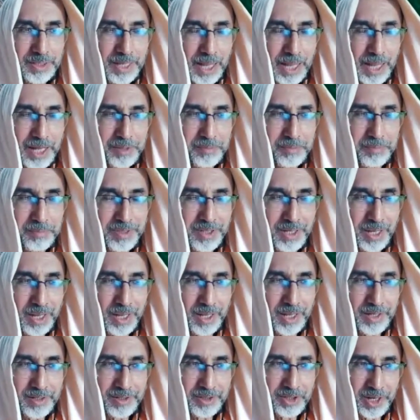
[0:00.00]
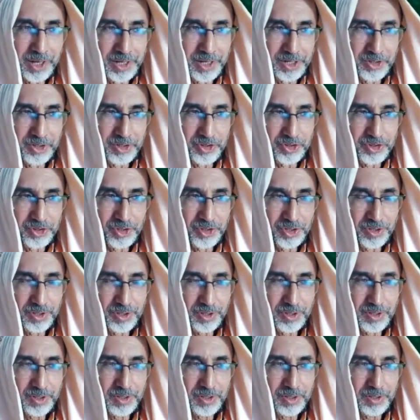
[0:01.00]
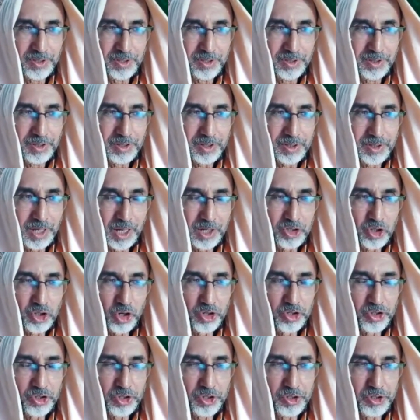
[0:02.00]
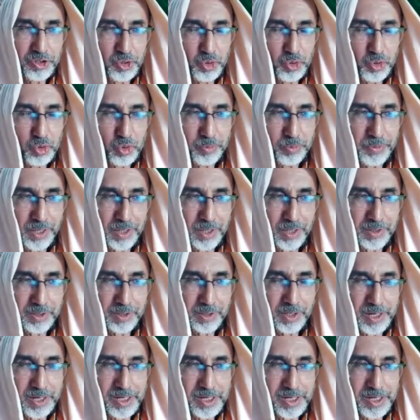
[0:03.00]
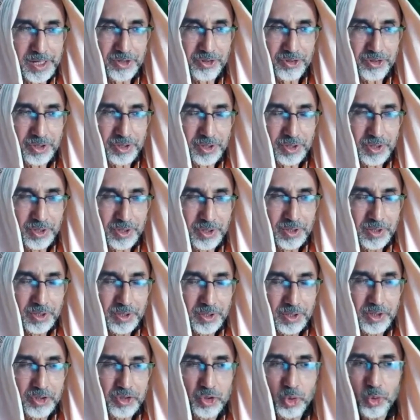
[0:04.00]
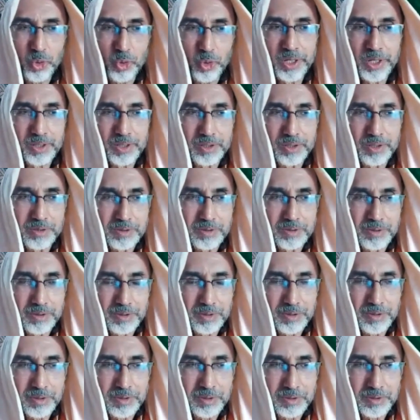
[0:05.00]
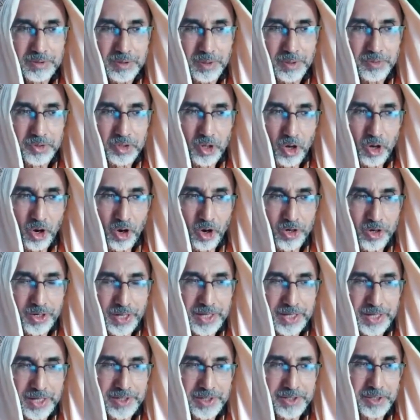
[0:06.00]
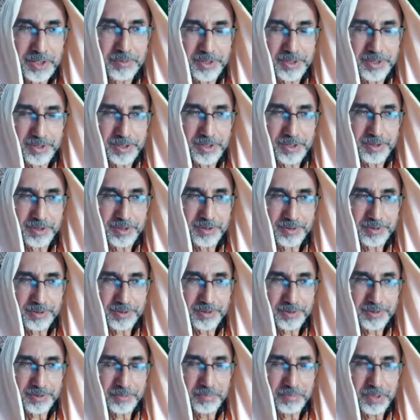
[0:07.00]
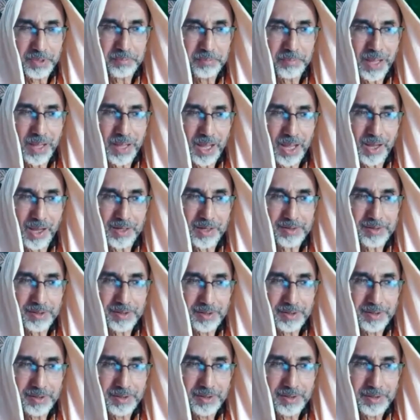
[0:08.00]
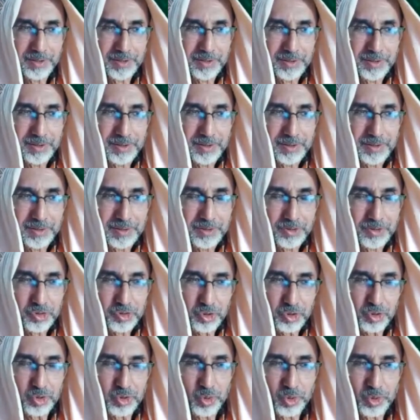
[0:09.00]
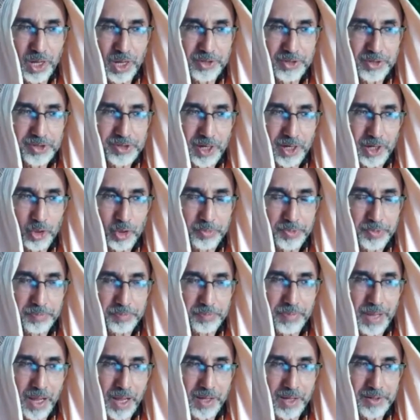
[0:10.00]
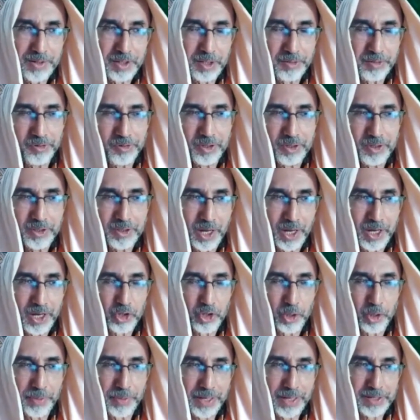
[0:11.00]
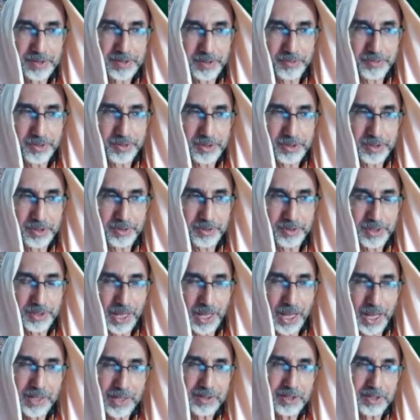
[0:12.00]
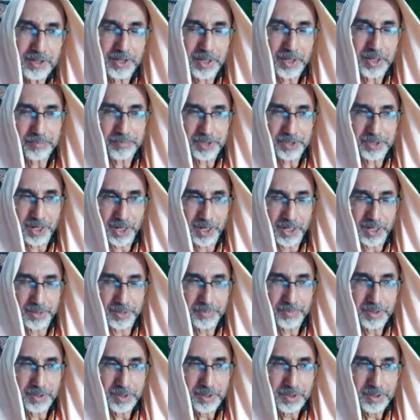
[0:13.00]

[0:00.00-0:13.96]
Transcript: can be engaged, can continue to be engaged in doing some wrong activities, very bad, su-durācāro, bad, evil kind of activities, at the same time,